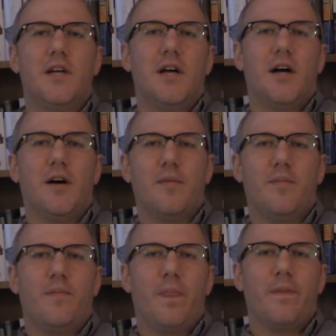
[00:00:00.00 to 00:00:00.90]

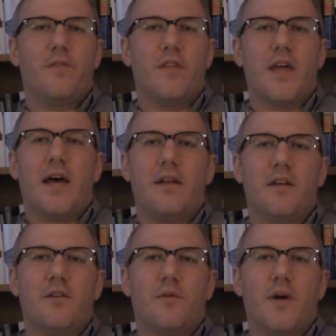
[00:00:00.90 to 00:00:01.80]
to that
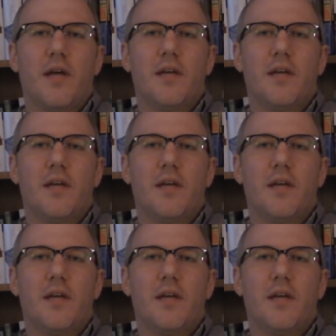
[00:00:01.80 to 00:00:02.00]
in a way,